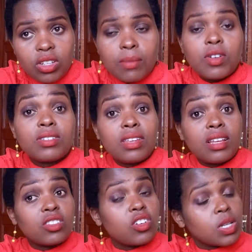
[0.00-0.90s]
I'm not saying it's
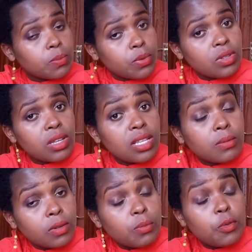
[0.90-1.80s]
not impossible, it's
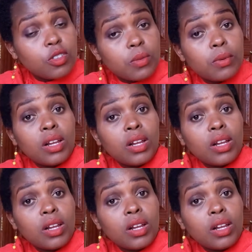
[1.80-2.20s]
not possible,